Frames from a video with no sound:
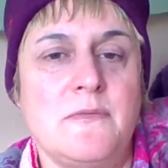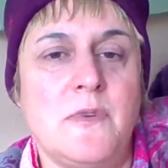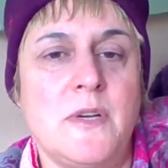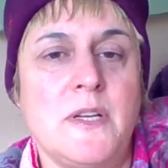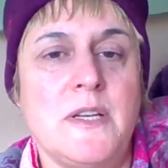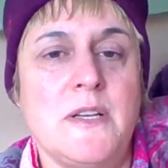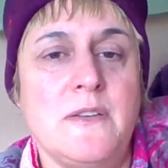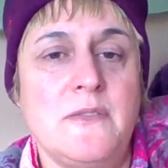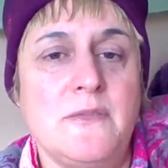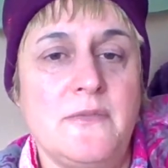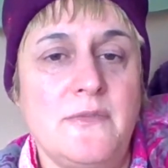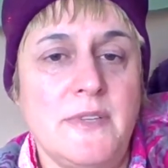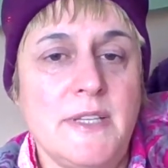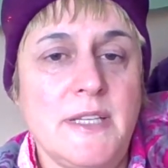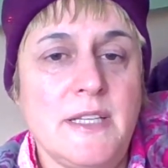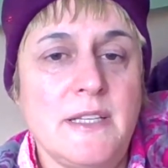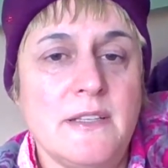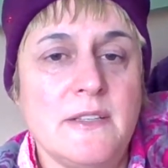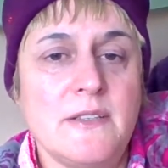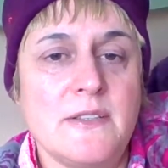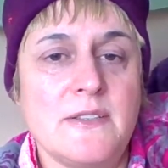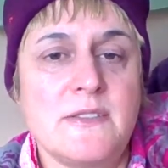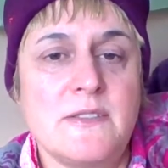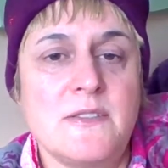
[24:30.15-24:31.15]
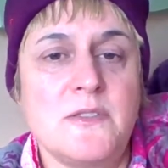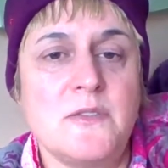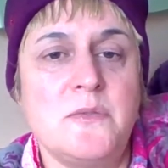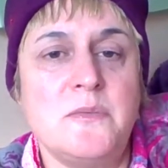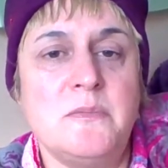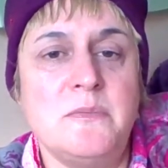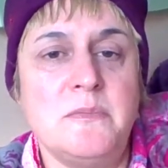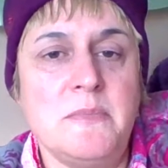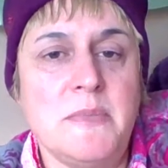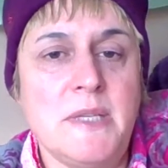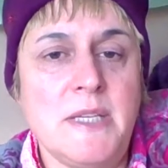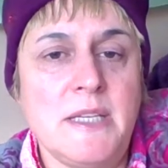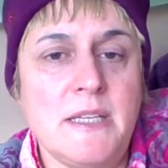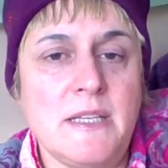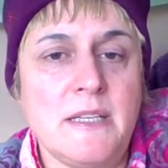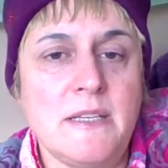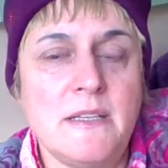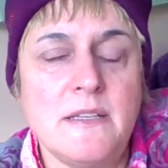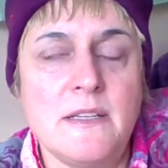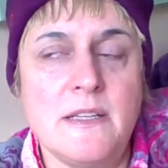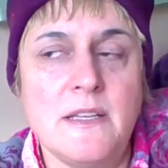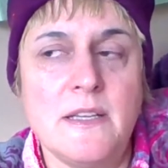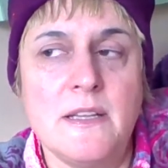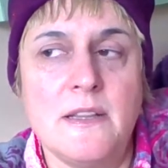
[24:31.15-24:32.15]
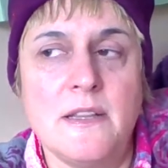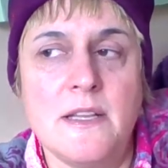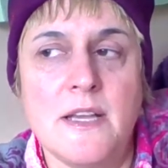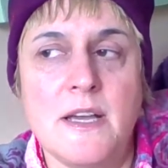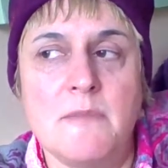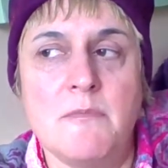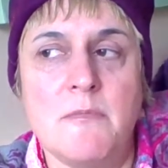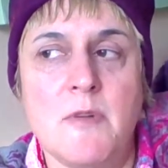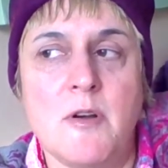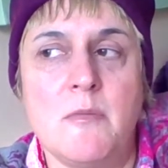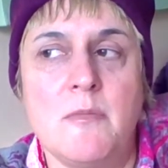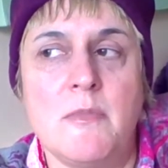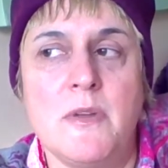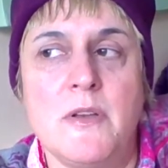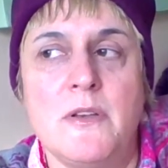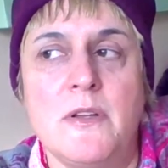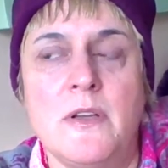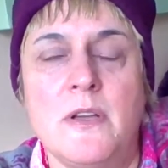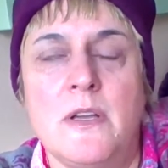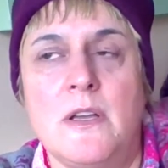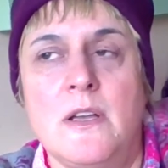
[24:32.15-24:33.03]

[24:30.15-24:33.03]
what it feels to me in that moment.